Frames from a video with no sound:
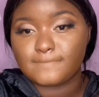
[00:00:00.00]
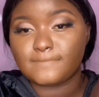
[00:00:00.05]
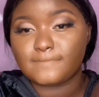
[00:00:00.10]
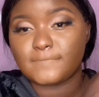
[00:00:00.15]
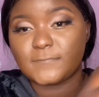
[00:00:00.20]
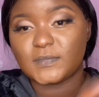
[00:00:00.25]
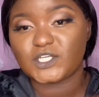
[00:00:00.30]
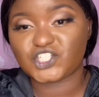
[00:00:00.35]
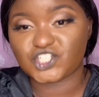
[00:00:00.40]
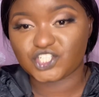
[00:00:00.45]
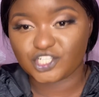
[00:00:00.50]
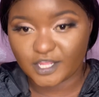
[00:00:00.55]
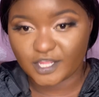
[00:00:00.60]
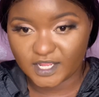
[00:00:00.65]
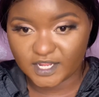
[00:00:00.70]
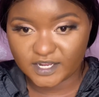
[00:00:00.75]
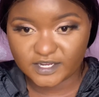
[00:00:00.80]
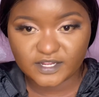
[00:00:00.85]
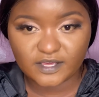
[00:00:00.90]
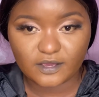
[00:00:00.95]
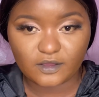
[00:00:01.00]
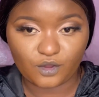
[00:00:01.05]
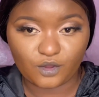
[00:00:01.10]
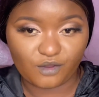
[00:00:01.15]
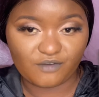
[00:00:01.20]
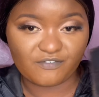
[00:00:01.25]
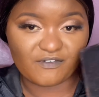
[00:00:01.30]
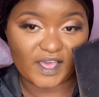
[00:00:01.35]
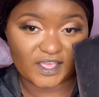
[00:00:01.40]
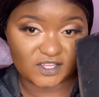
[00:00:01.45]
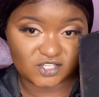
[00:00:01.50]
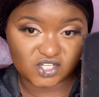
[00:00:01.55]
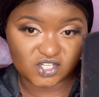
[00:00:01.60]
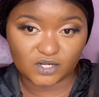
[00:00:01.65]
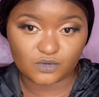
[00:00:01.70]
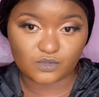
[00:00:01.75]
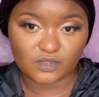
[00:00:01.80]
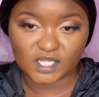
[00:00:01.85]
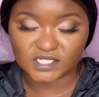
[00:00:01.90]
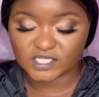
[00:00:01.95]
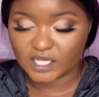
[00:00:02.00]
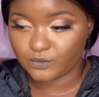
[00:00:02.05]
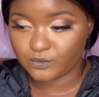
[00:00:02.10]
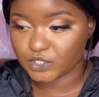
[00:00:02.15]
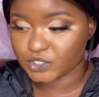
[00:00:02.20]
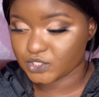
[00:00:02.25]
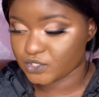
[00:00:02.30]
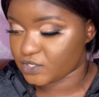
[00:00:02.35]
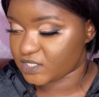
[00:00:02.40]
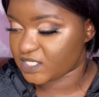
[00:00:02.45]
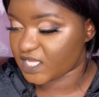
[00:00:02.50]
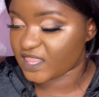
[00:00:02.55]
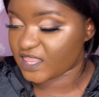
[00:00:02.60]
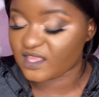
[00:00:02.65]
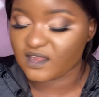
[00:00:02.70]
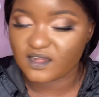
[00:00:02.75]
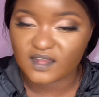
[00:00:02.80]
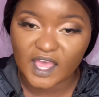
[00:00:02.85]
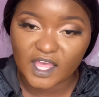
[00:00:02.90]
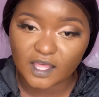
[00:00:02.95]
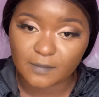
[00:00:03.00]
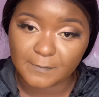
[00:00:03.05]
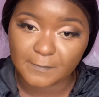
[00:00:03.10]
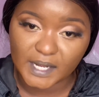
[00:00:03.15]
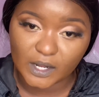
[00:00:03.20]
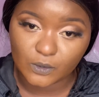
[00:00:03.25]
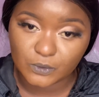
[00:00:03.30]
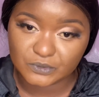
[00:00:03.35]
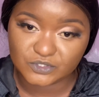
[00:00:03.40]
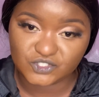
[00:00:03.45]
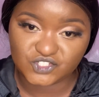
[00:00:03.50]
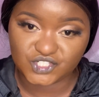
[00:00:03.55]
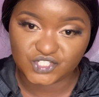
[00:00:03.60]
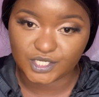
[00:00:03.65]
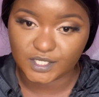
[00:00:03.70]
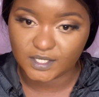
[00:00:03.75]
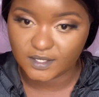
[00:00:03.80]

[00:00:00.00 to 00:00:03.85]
shade of eyeshadow that I was using, the dark brown shade,